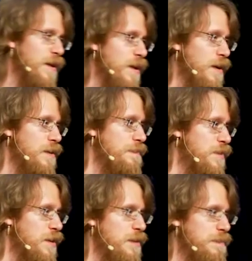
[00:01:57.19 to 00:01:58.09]

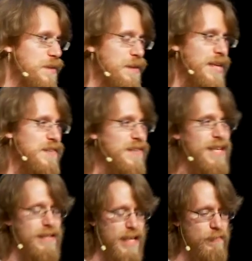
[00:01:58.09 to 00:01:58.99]
the things
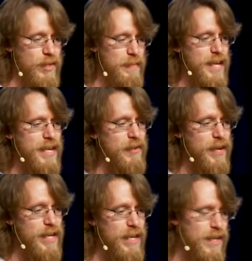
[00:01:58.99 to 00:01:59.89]
that really make it great.